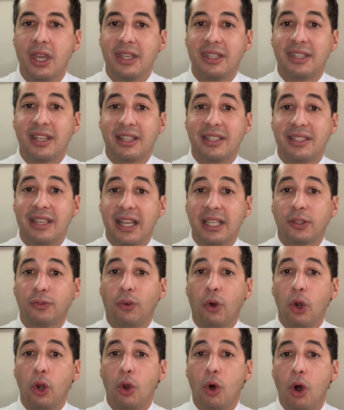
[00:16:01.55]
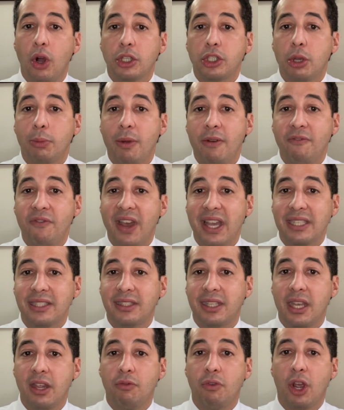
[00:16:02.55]
Successful long-term
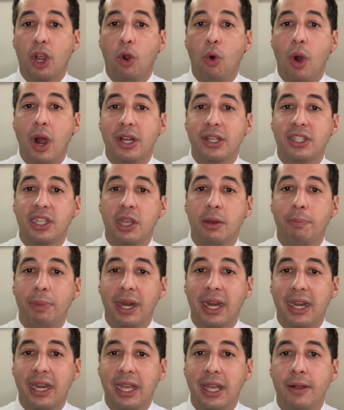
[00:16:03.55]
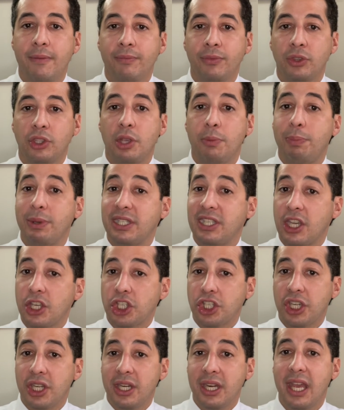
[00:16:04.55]
investing requires the ability to
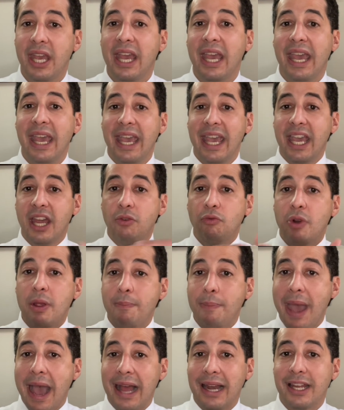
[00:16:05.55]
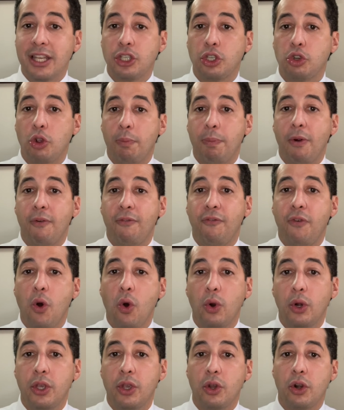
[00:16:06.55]
position and rebalance your
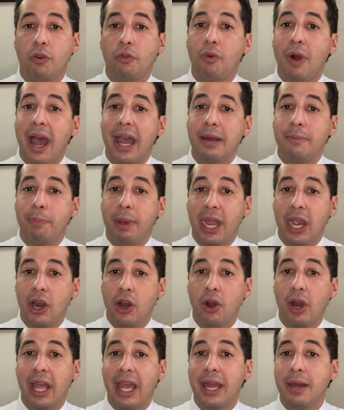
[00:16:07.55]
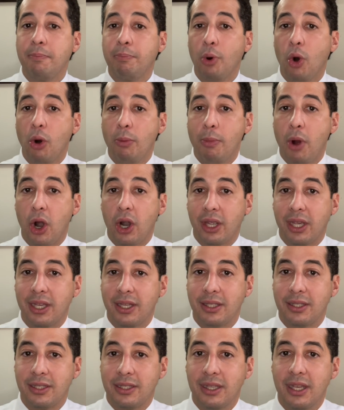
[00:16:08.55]
portfolio to ride bear and bull
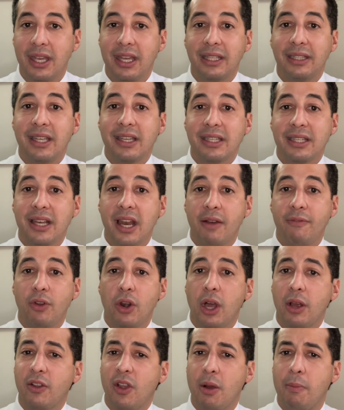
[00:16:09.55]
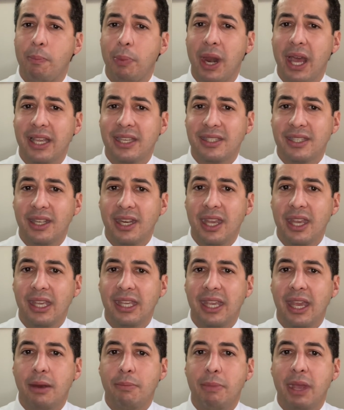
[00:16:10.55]
markets. This level of complexity
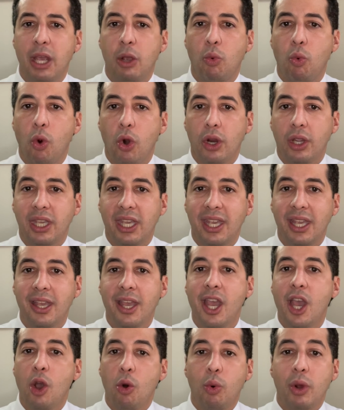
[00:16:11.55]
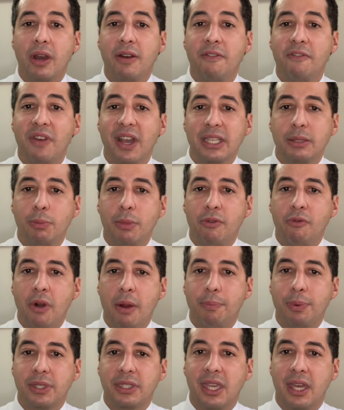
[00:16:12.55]
can make working with an investment
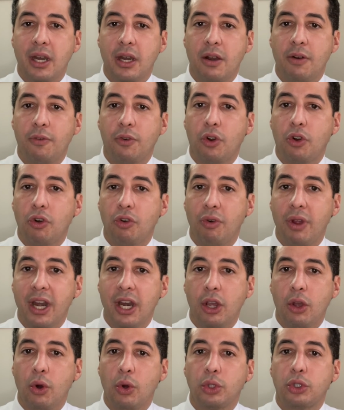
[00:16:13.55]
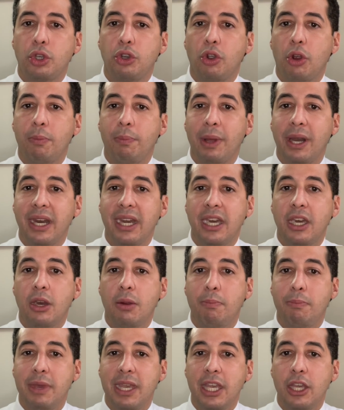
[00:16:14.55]
representative critical to your ability to
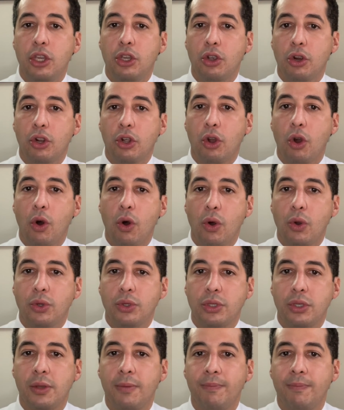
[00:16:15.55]
meet your goals.